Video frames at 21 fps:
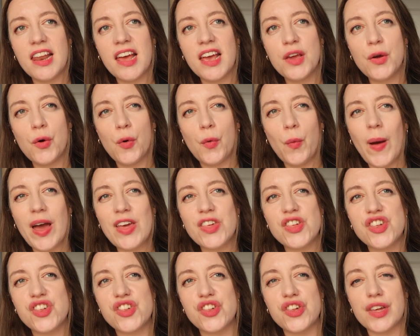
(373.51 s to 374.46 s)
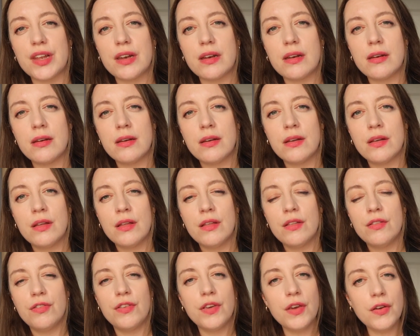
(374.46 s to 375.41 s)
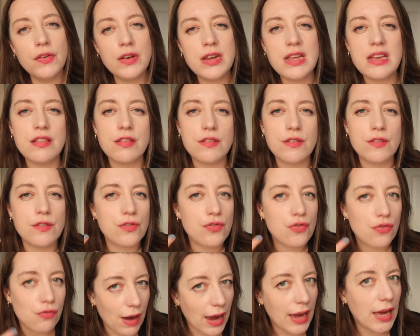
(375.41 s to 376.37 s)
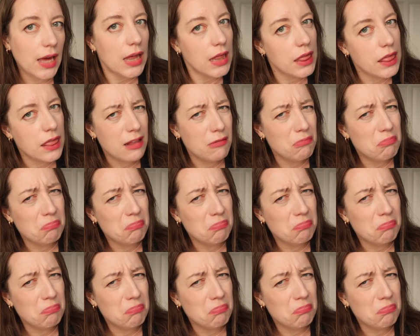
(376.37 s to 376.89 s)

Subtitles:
I question, do you need strength?